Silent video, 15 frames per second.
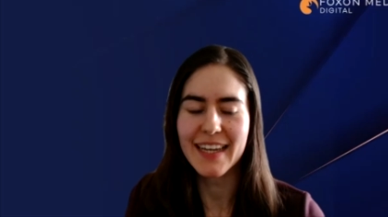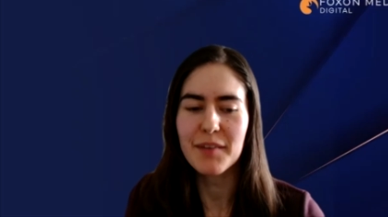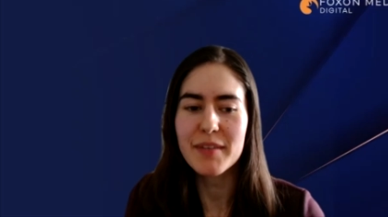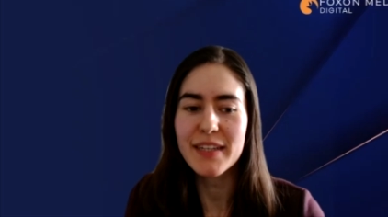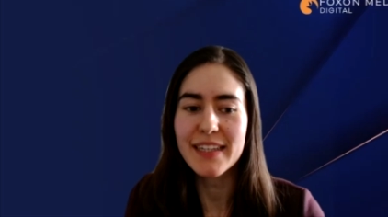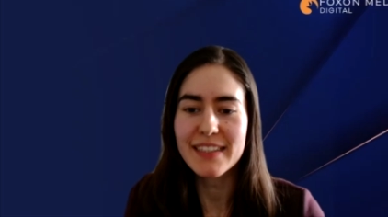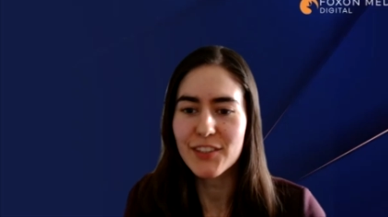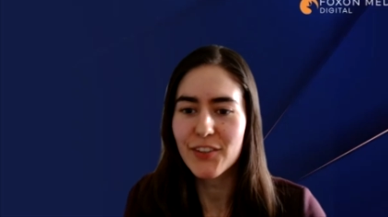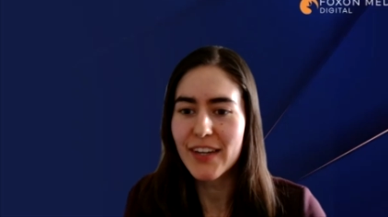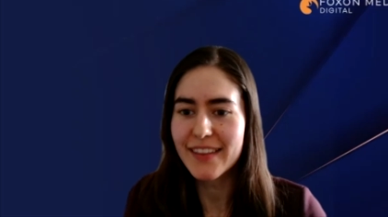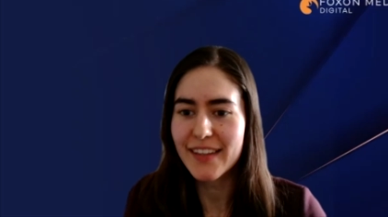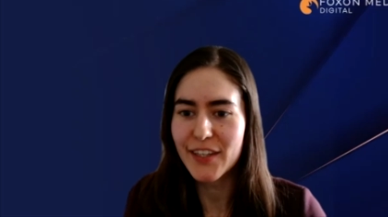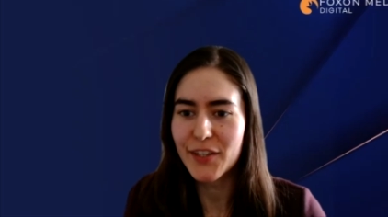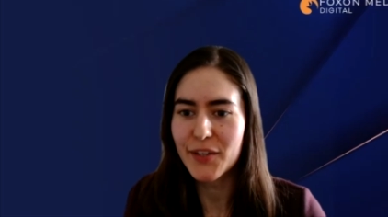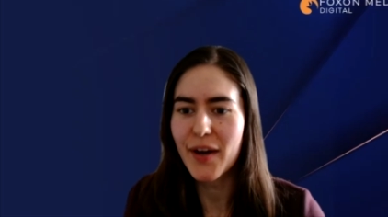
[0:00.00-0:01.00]
I mean, it's great
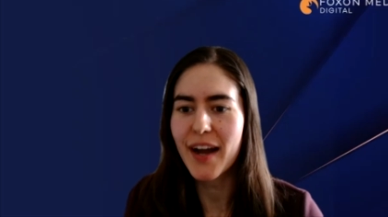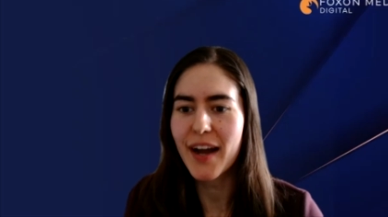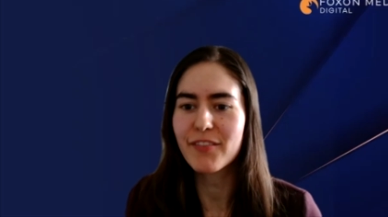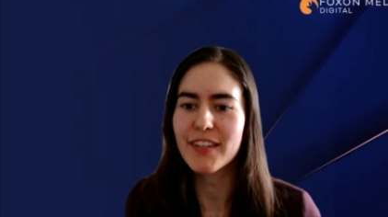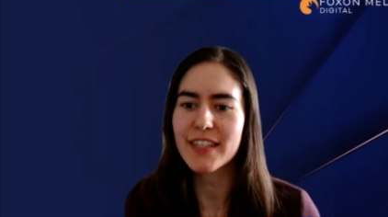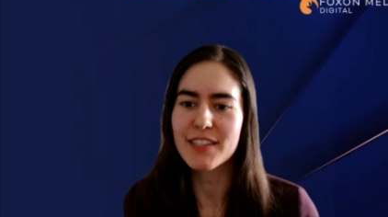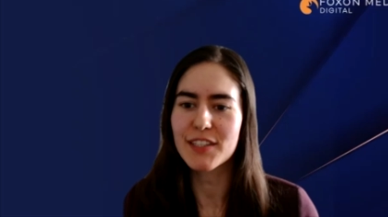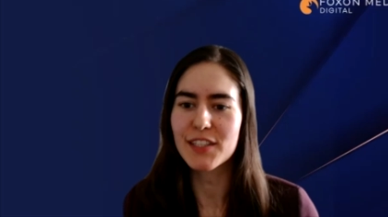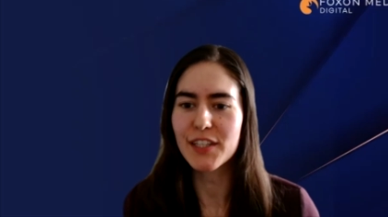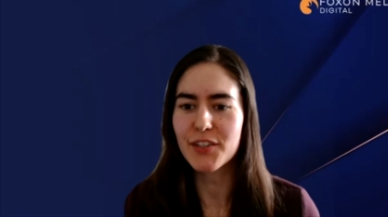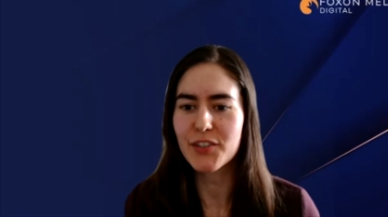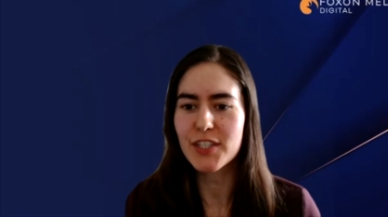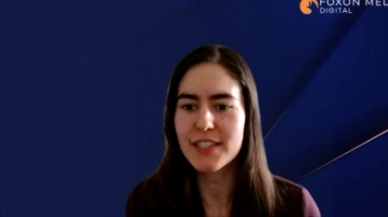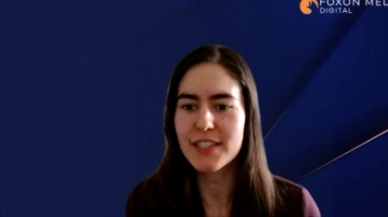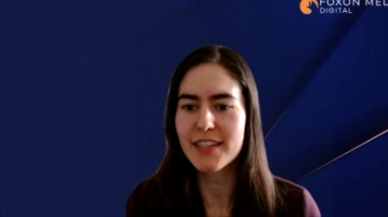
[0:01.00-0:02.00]
that you have these
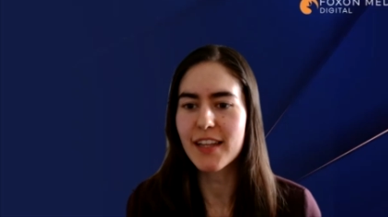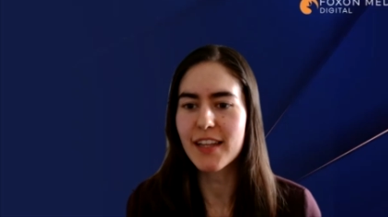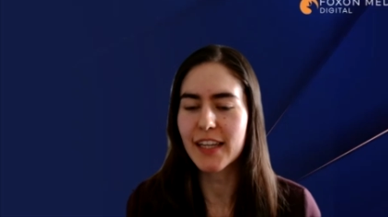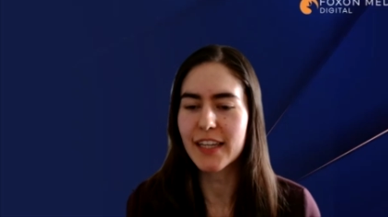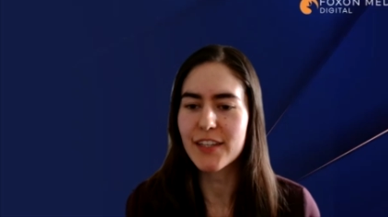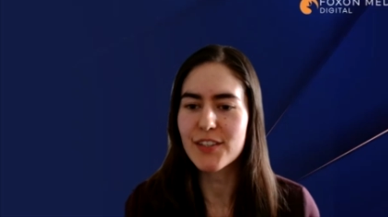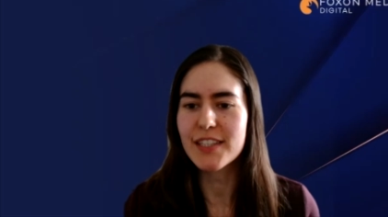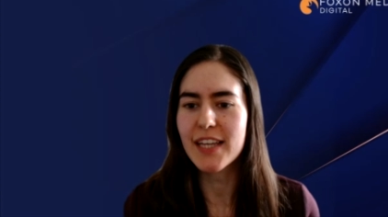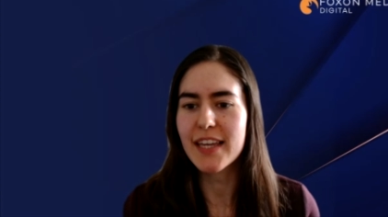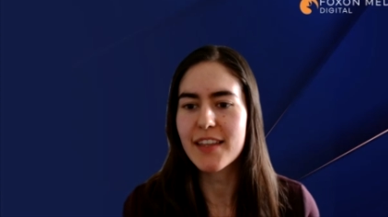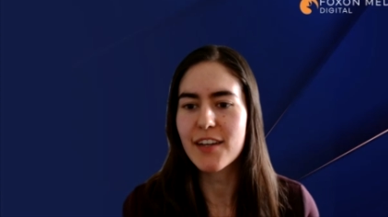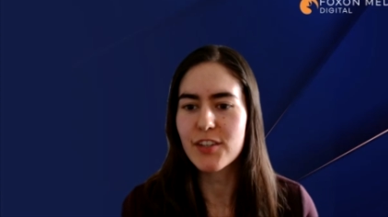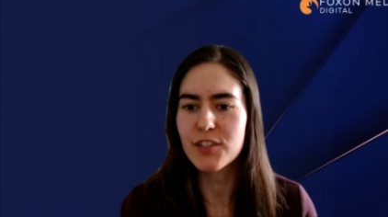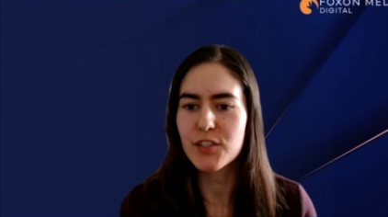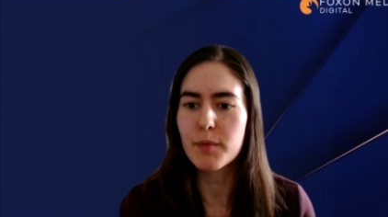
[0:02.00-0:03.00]
solutions, and that, like you say,
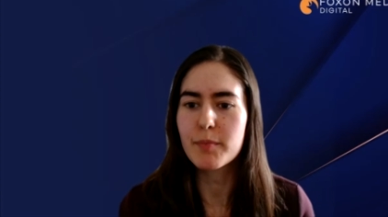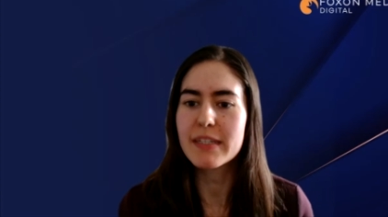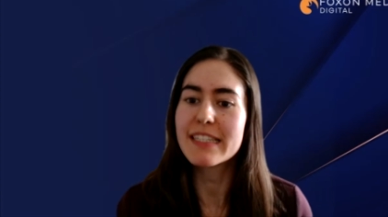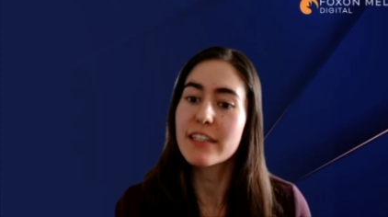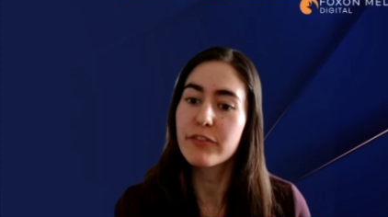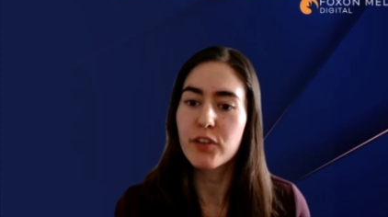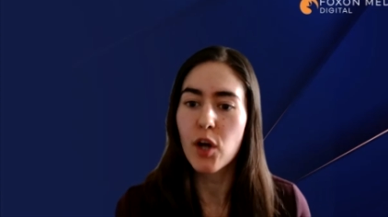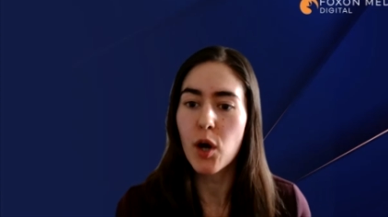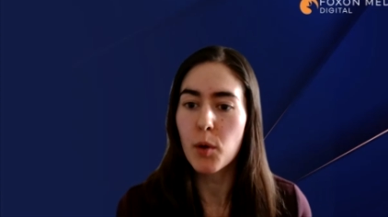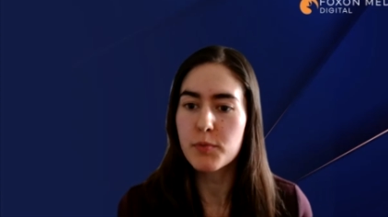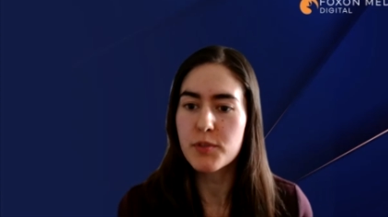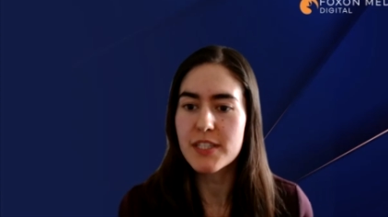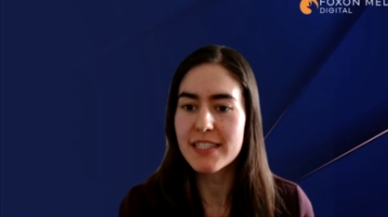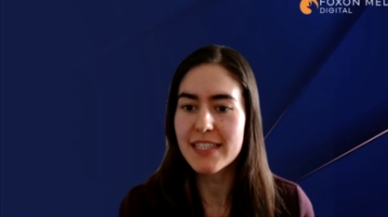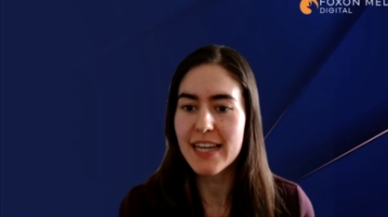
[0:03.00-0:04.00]
there are so many different
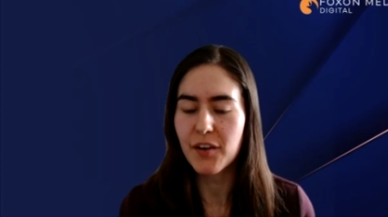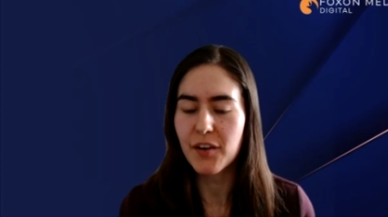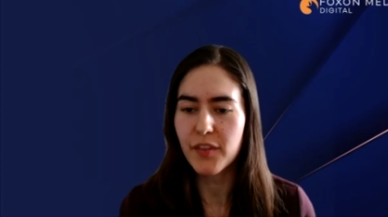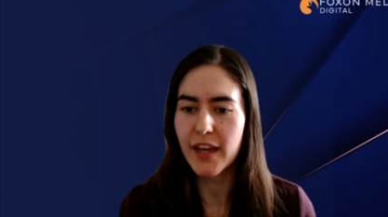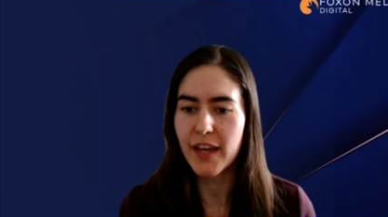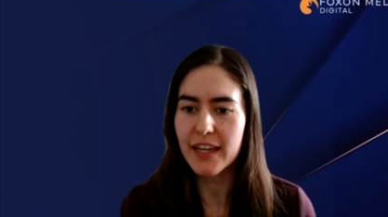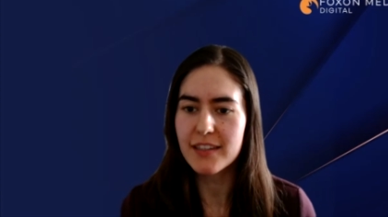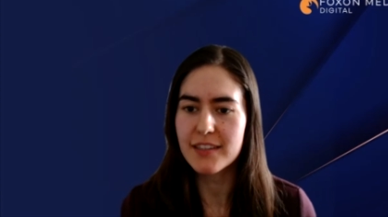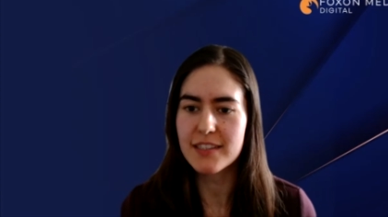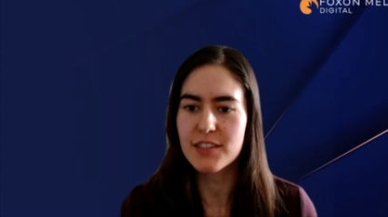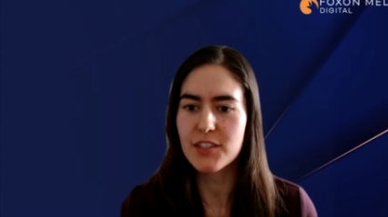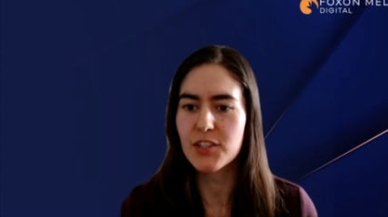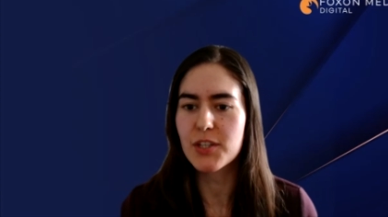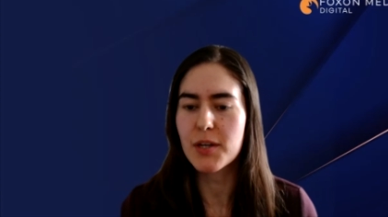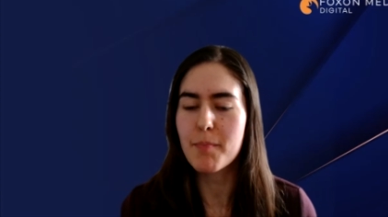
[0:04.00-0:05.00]
options out there because it's
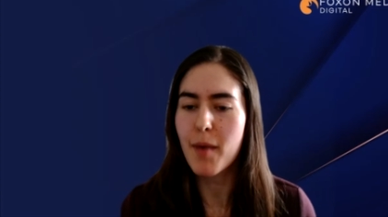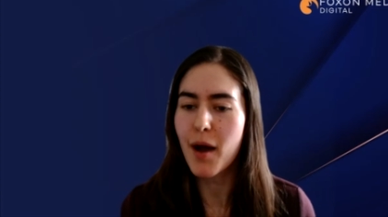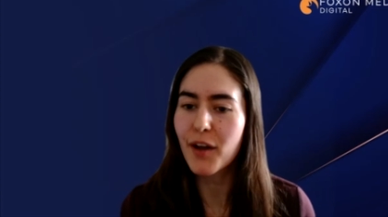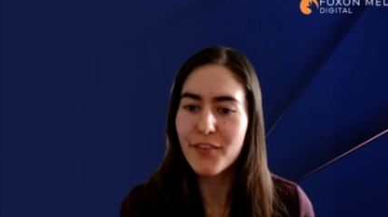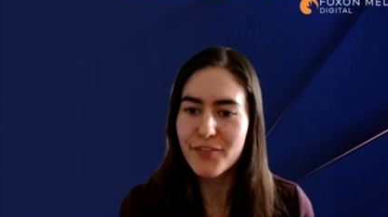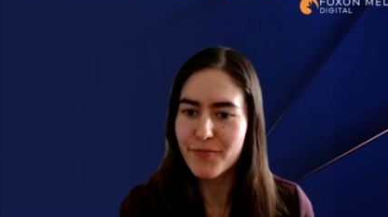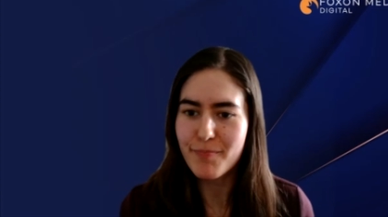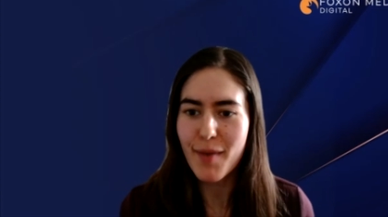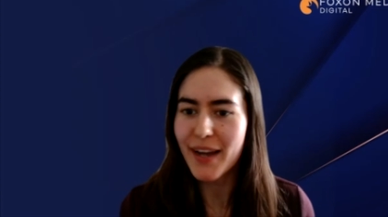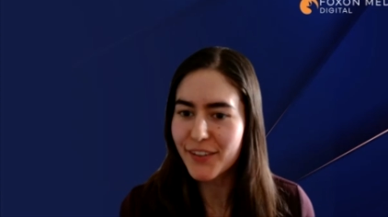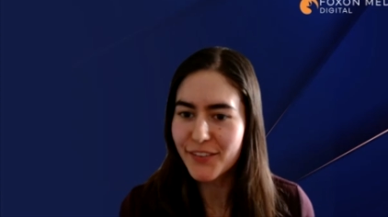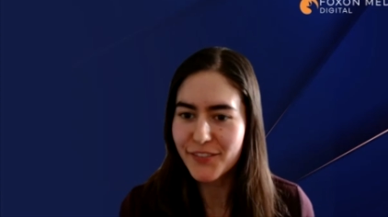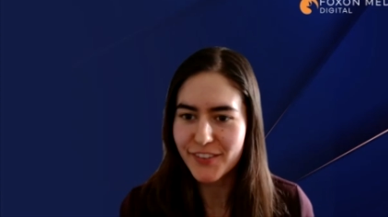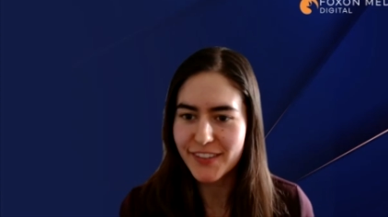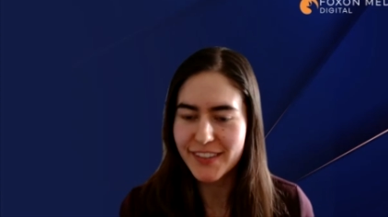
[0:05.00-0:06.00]
such a
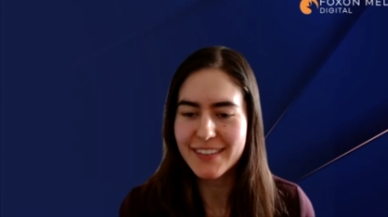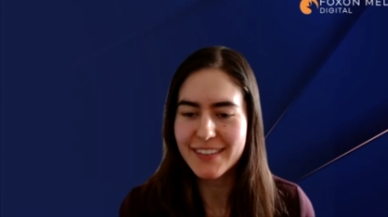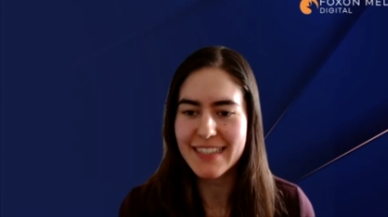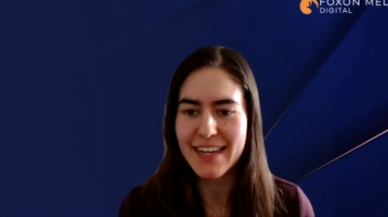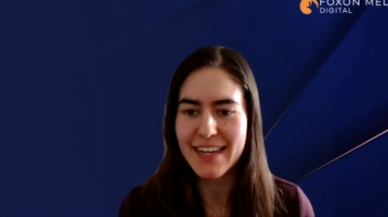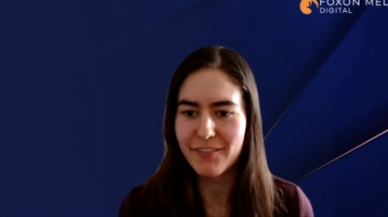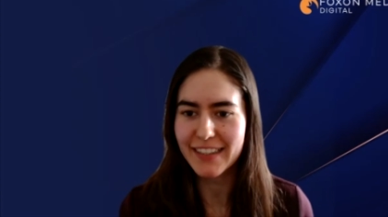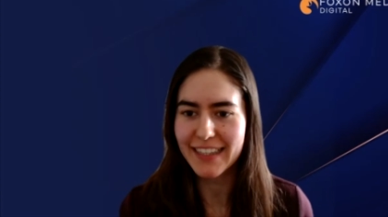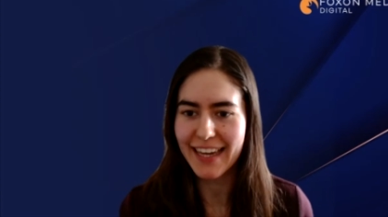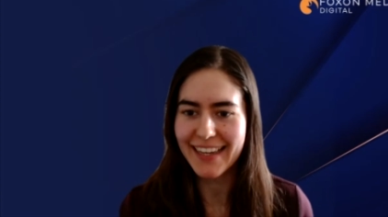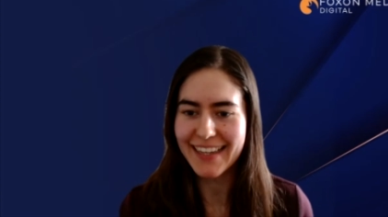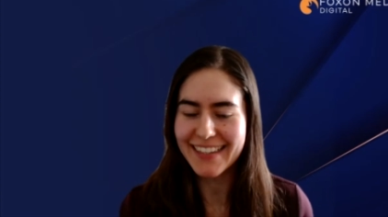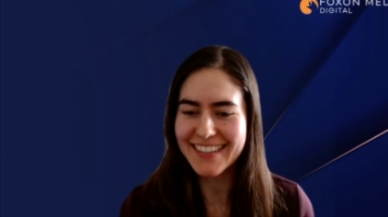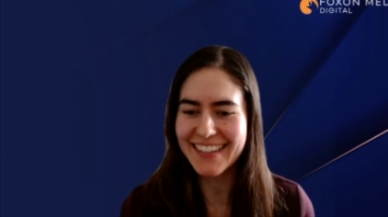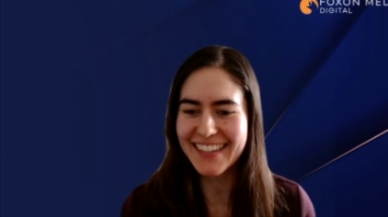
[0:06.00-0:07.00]
mine field to navigate.